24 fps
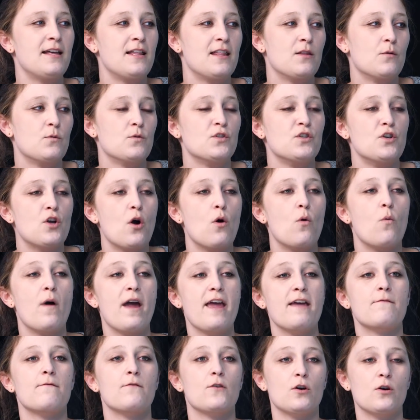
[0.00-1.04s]
There was no
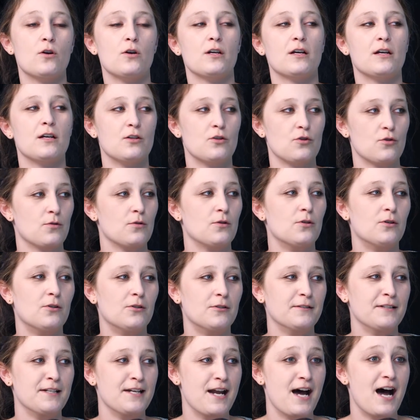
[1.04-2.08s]
way for her to control
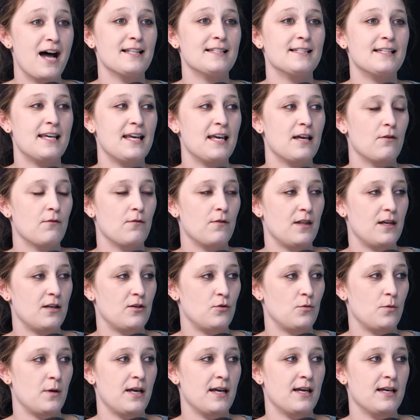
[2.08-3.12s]
not skiing over that
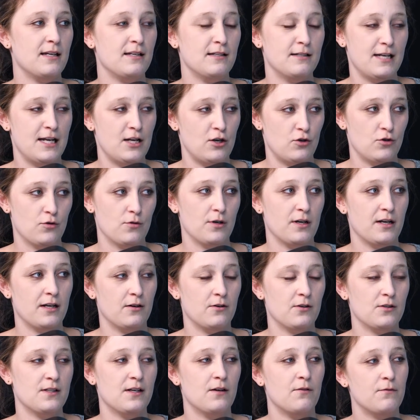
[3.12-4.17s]
twig and injuring
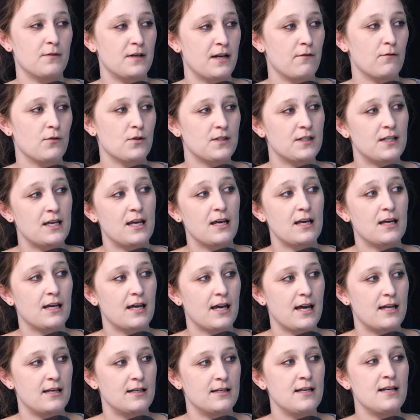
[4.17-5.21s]
herself and never skiing
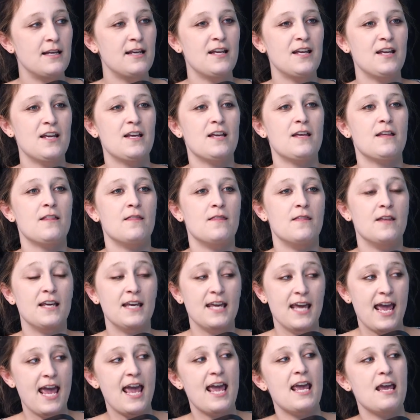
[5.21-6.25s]
again.
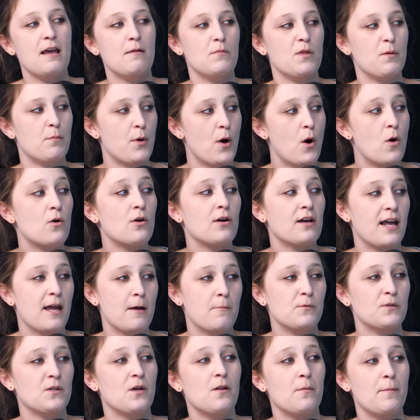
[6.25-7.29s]
The poker game,
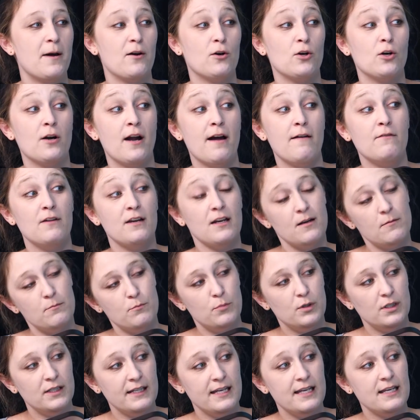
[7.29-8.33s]
was all about her having
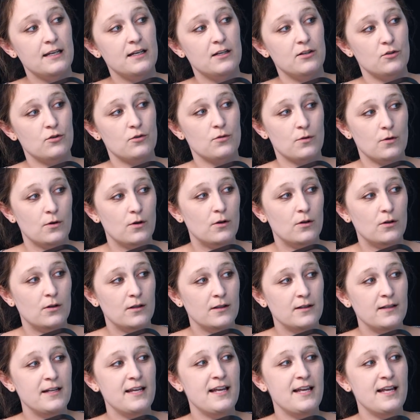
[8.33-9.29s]
complete control.